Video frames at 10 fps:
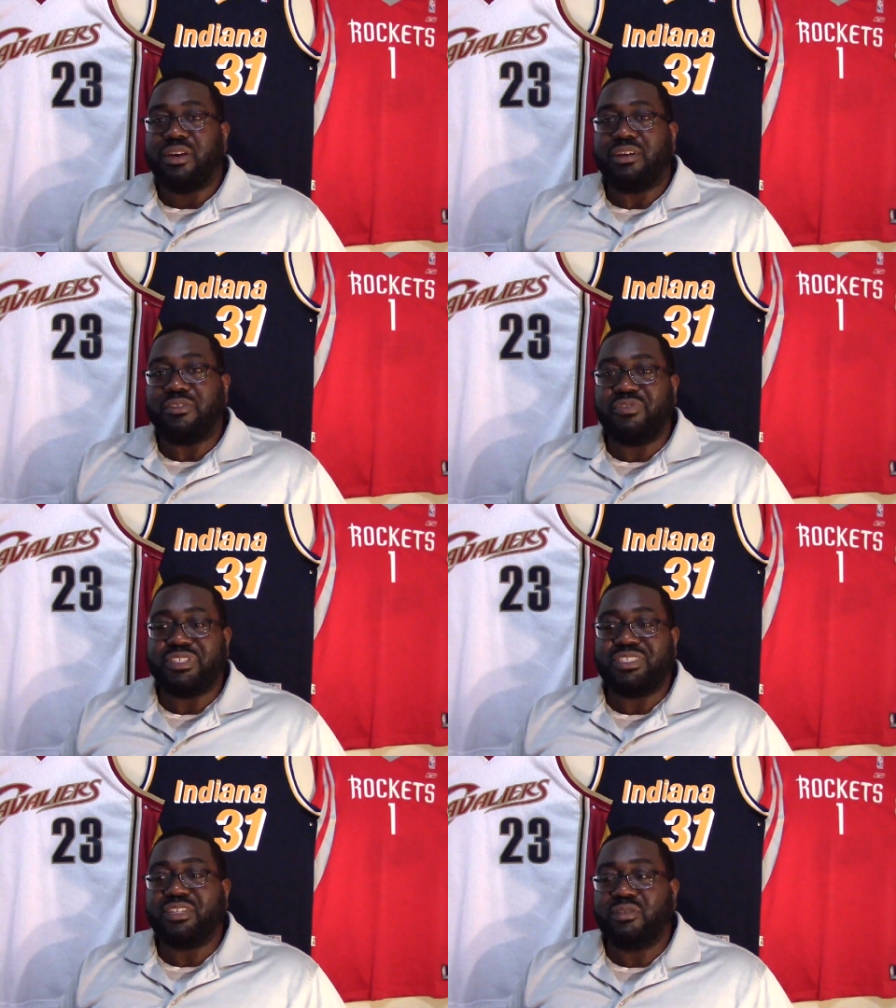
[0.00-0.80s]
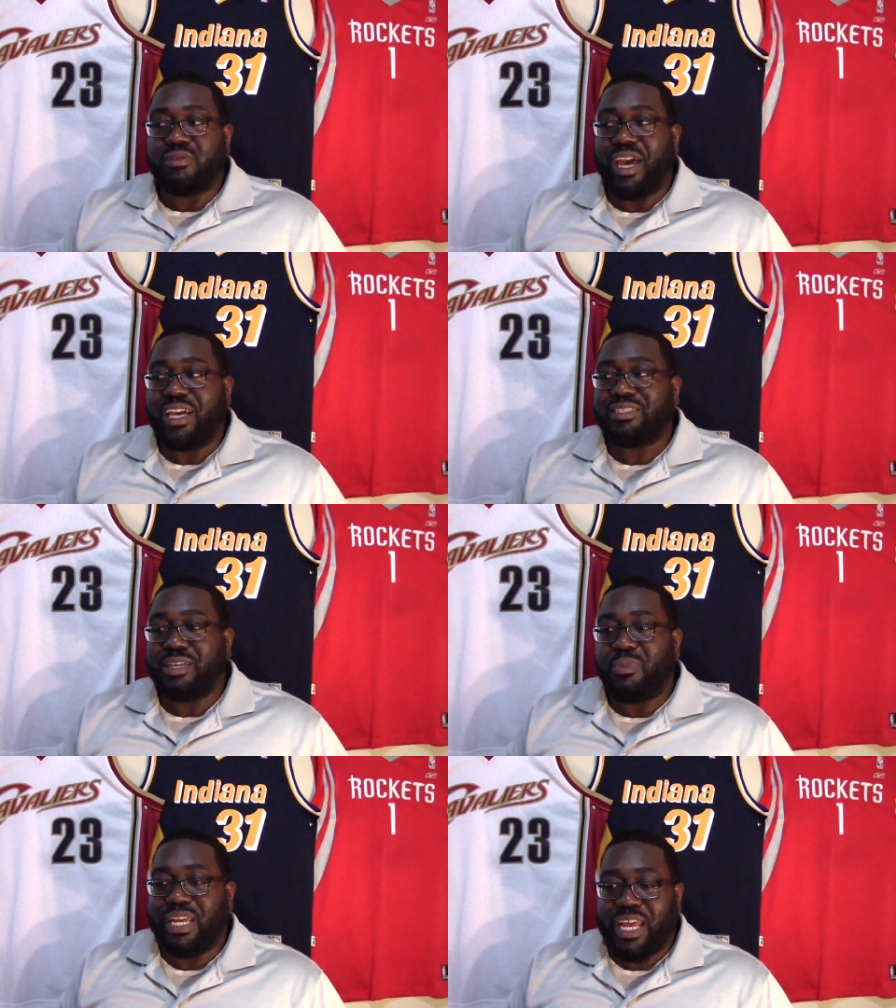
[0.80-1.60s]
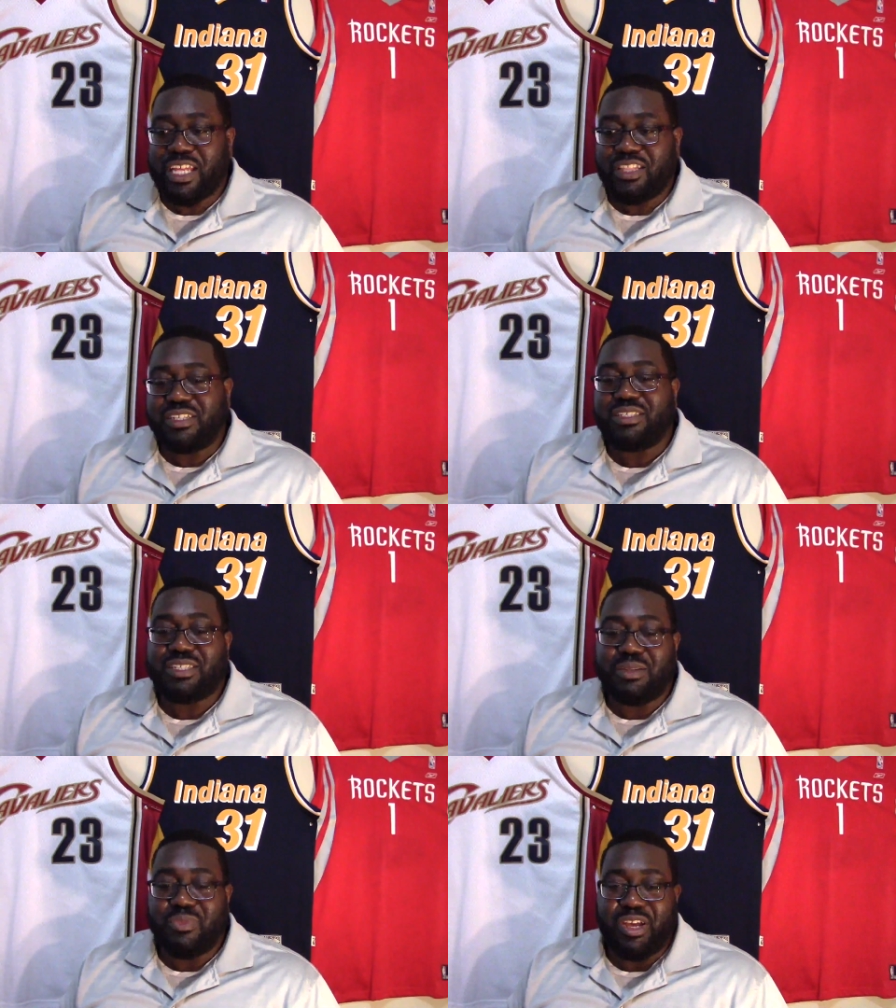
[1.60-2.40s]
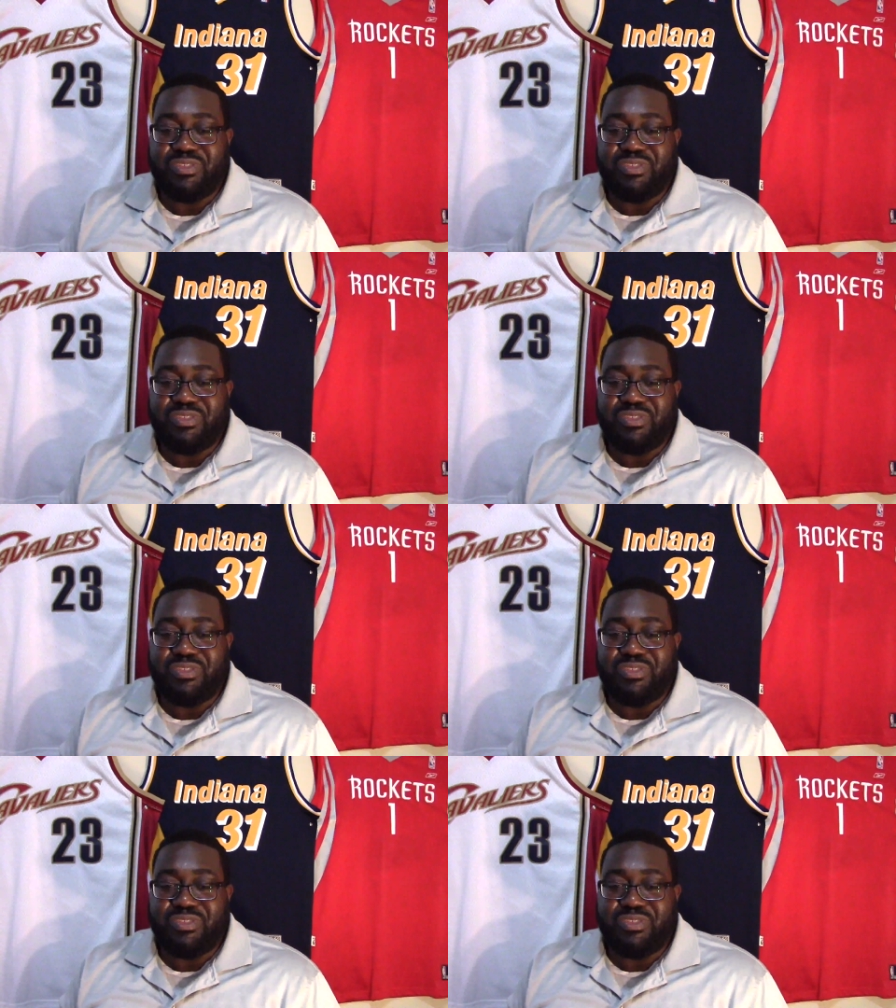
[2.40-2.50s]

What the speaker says: and if he still has some of that athleticism left,